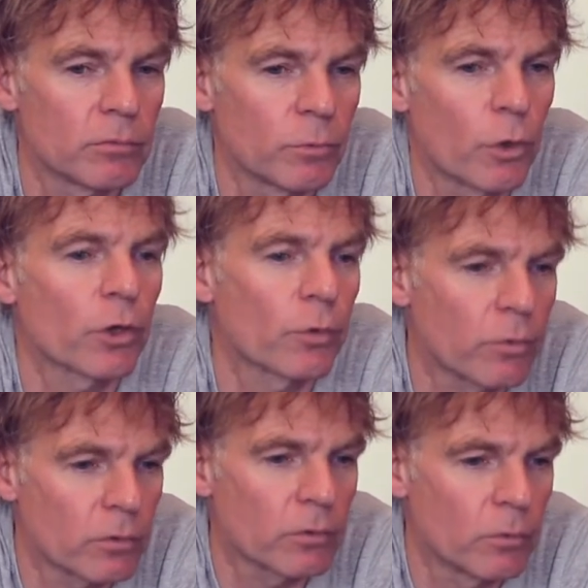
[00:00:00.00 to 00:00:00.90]
work
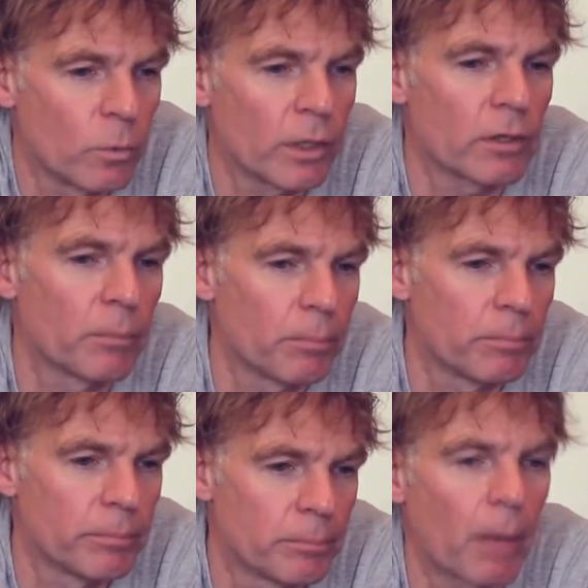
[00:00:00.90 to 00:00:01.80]
with the
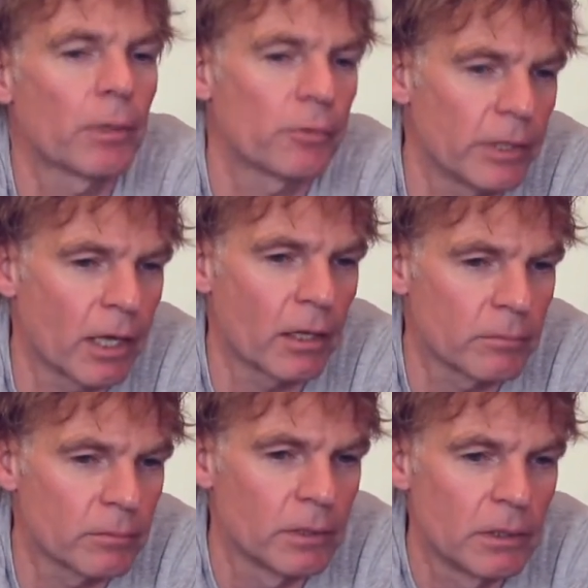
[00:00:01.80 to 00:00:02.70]
public
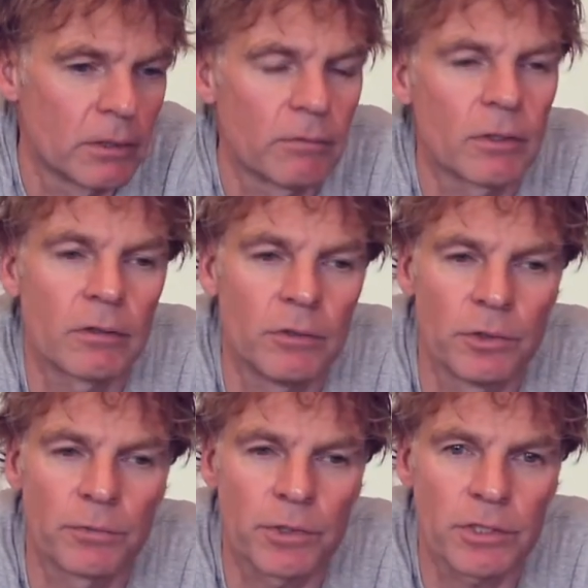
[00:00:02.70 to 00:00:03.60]
realm, with
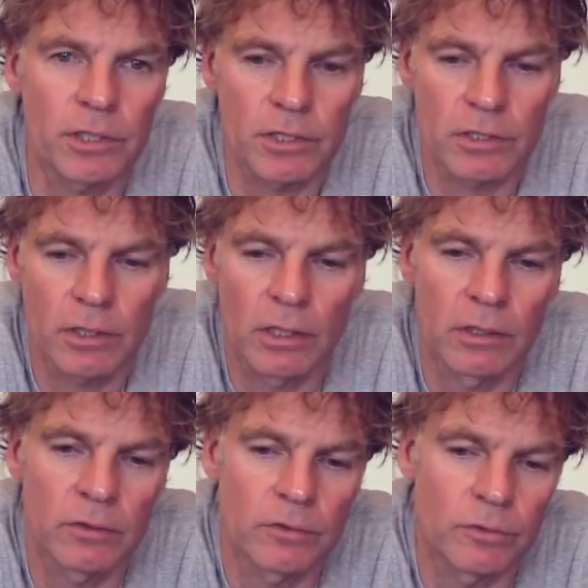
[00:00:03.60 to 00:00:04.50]
universities,
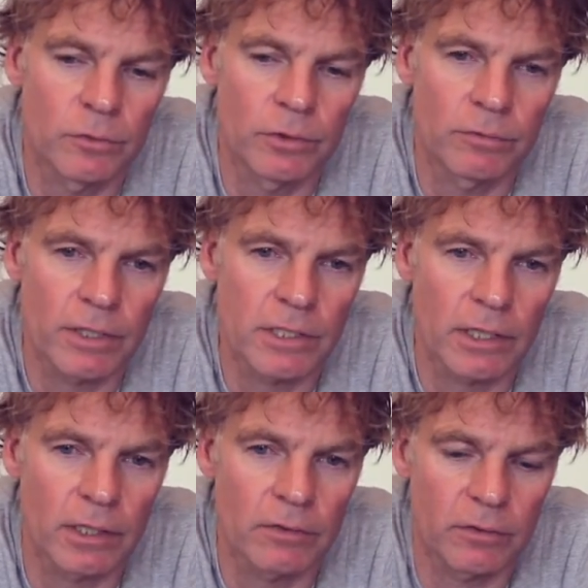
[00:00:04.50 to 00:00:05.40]
and to
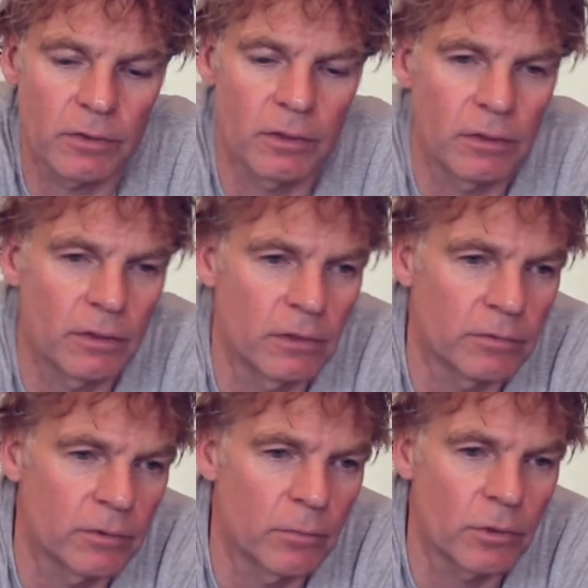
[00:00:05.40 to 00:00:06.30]
investigate
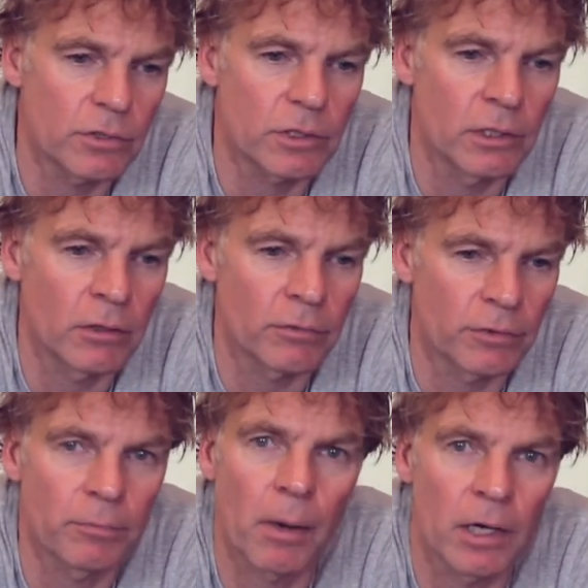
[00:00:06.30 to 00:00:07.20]
even the most
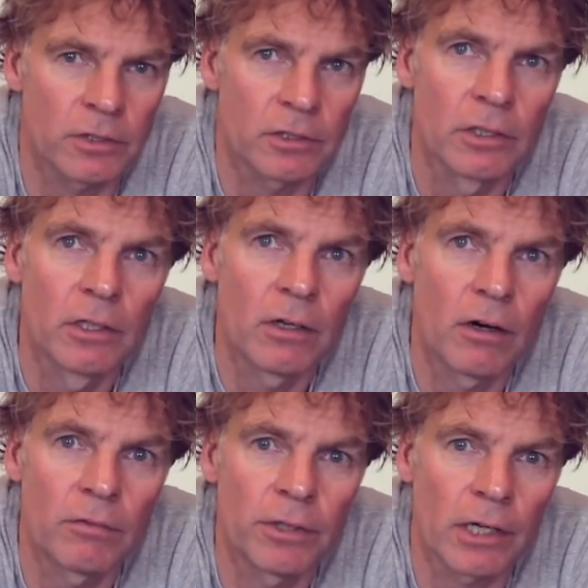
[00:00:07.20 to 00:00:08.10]
innovative parts
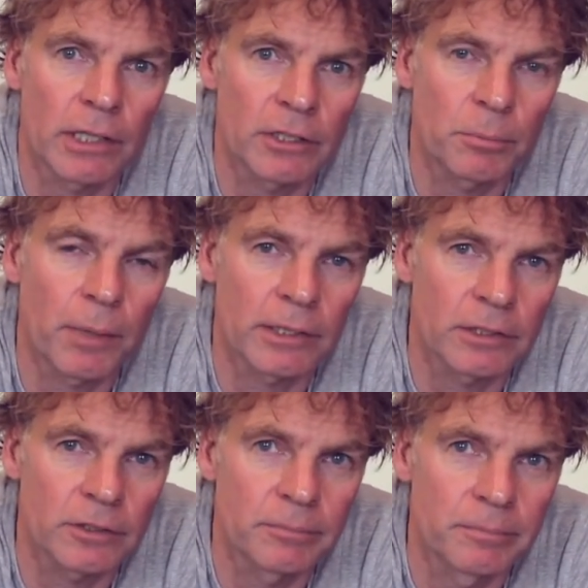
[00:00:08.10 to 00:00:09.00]
of the architecture
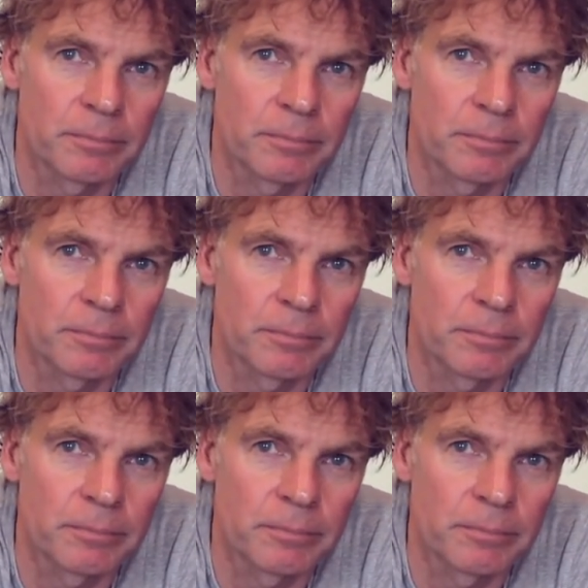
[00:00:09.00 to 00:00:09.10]
practice.